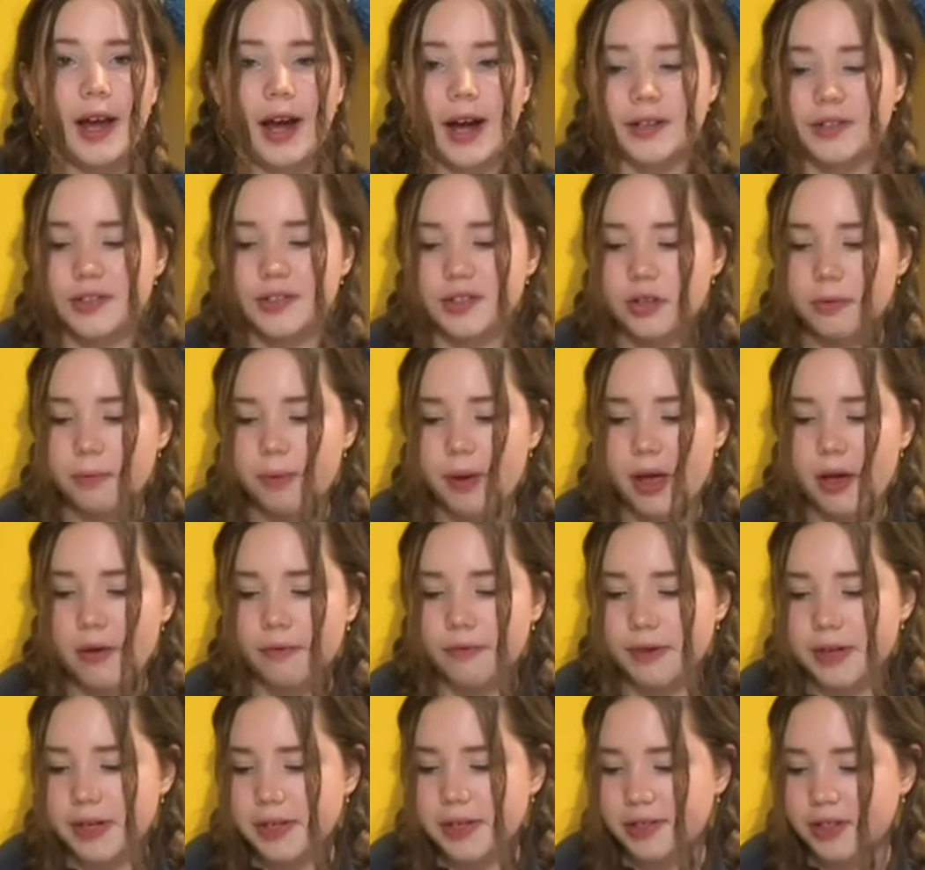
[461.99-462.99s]
I did a bit
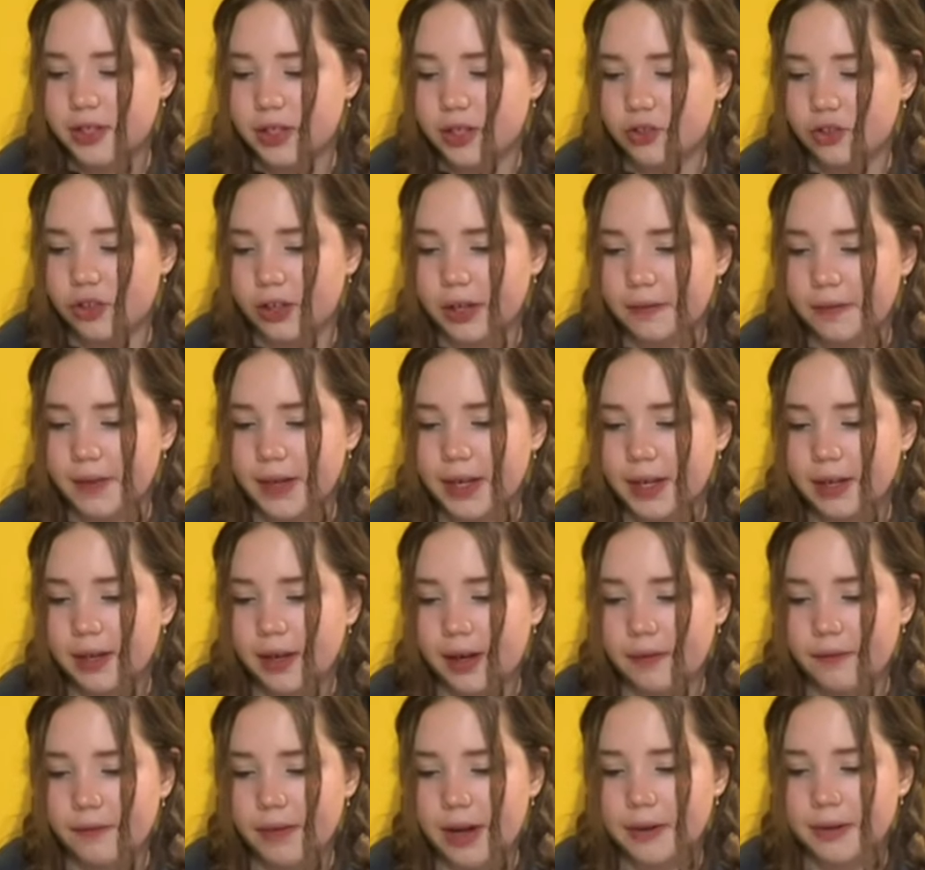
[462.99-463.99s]
of research and I think
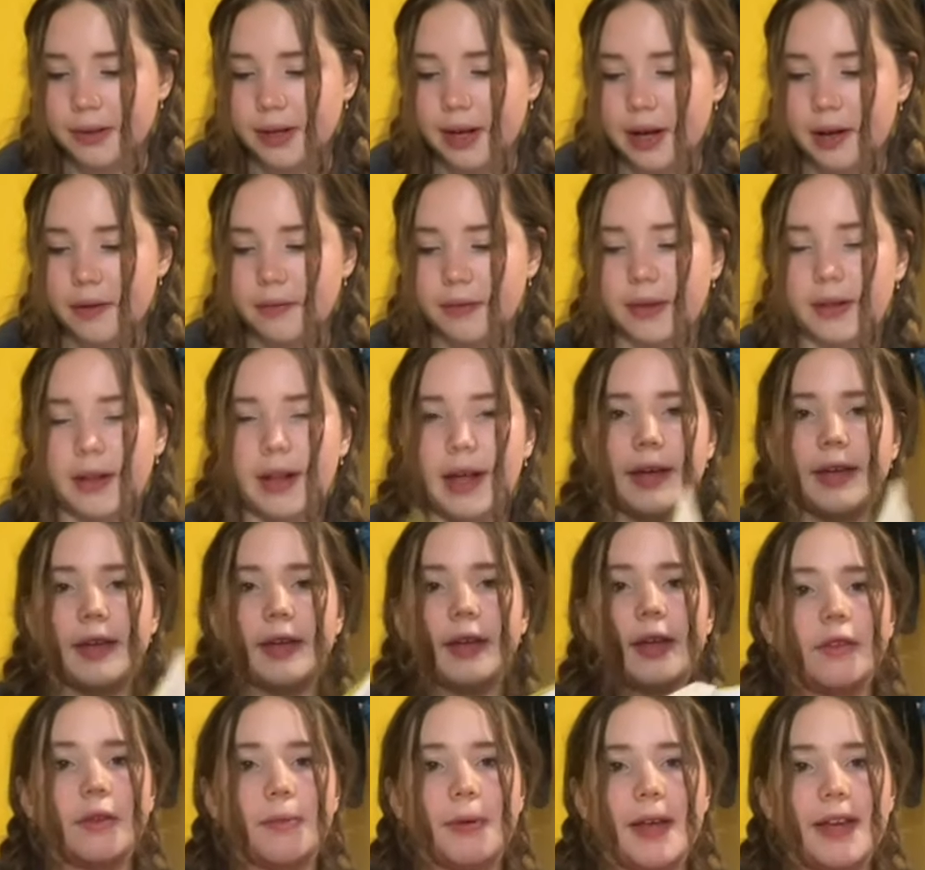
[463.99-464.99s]
I found out that
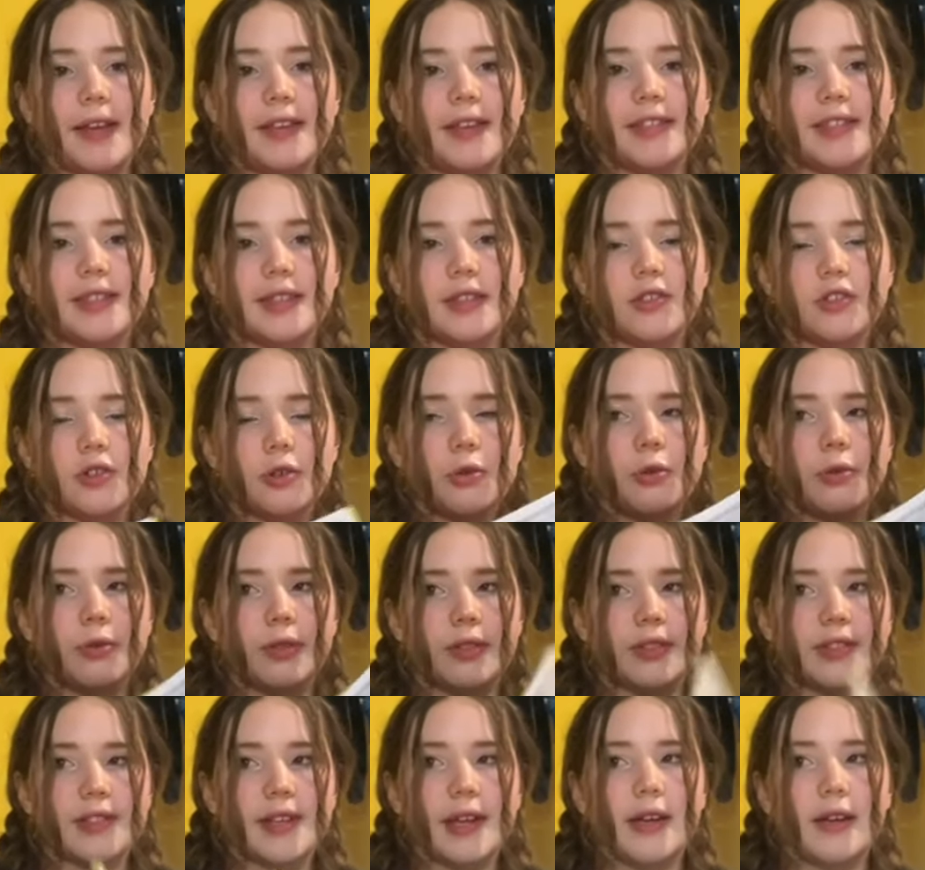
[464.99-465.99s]
like the place that it's
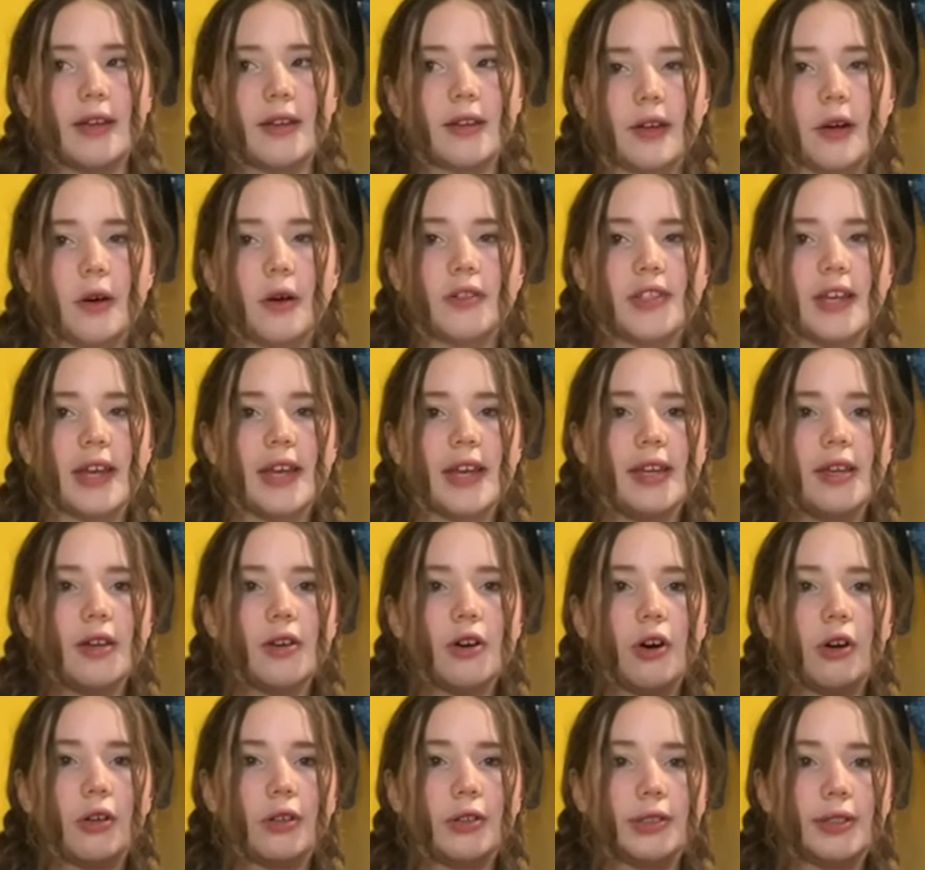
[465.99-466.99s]
called is like a
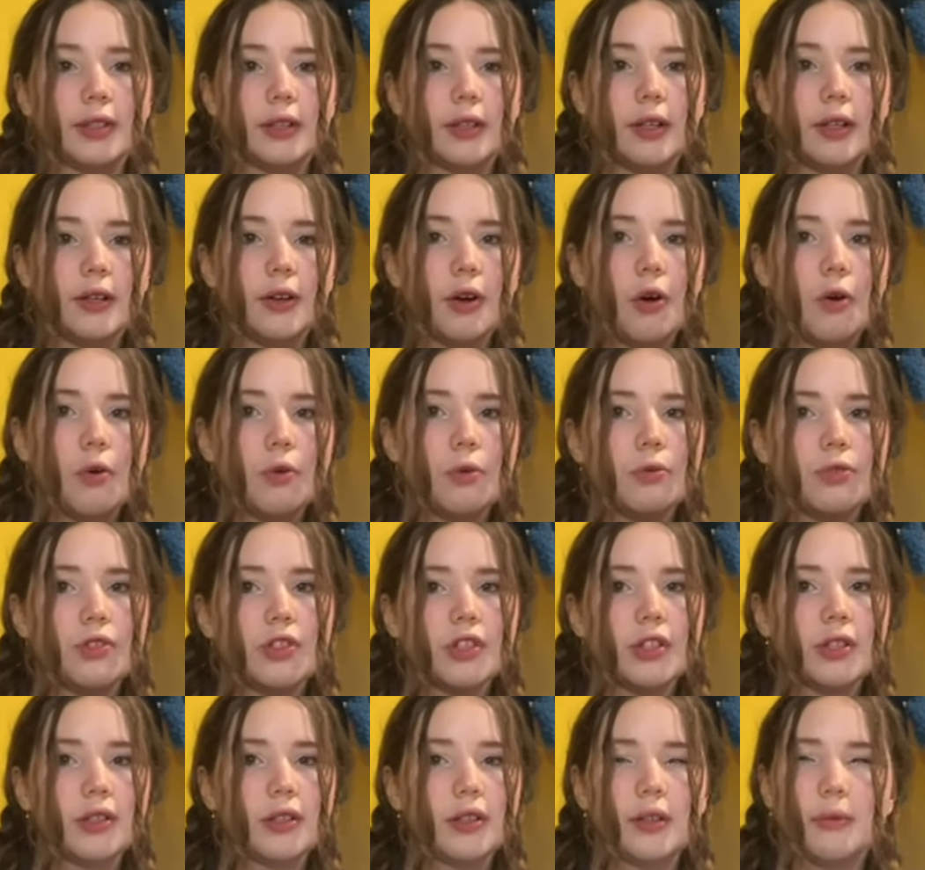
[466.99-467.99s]
take on an
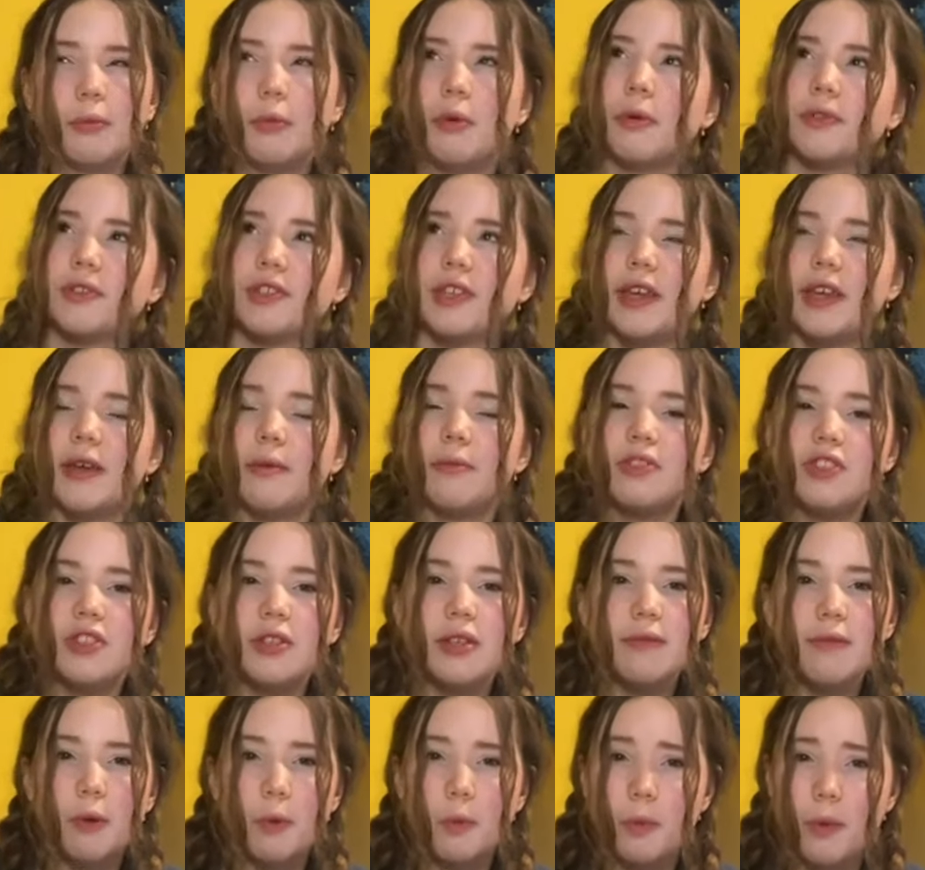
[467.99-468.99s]
old, what was it? It was
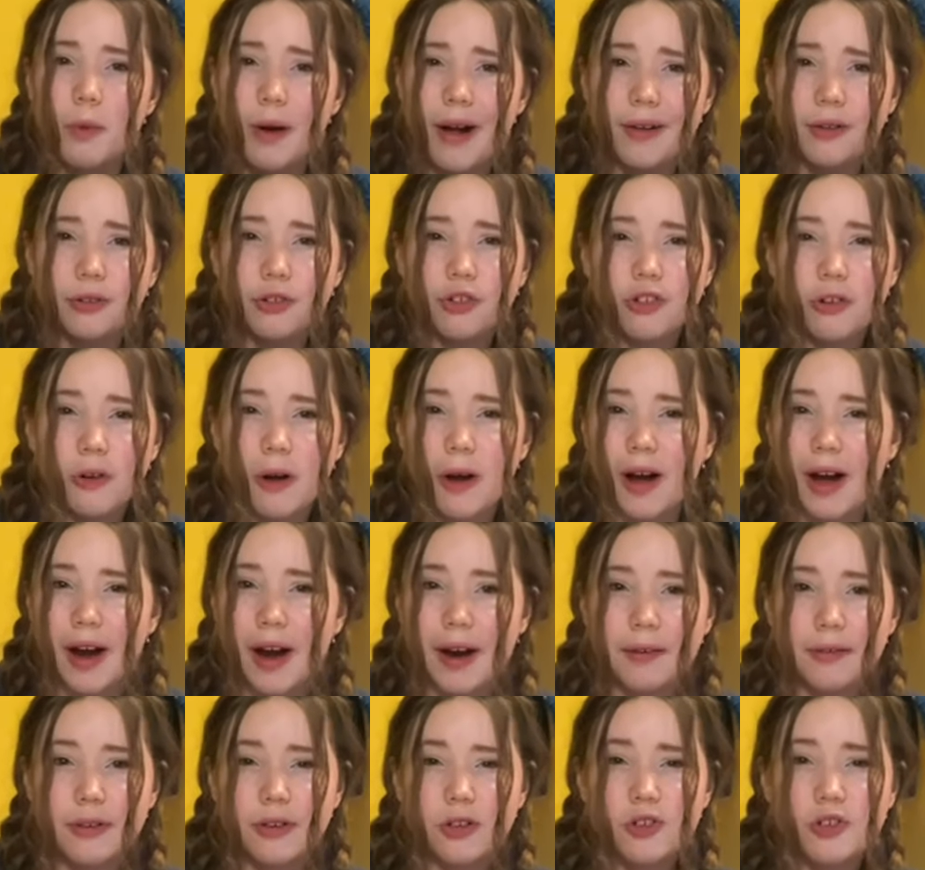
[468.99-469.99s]
either Welsh or
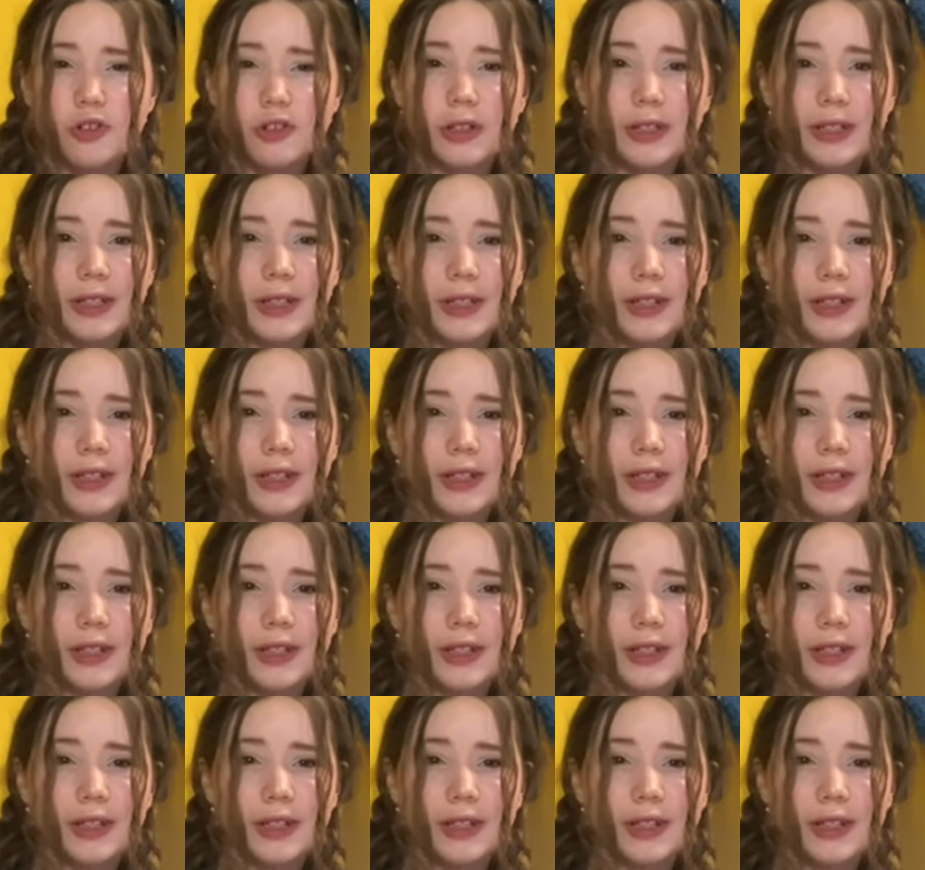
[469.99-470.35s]
Irish.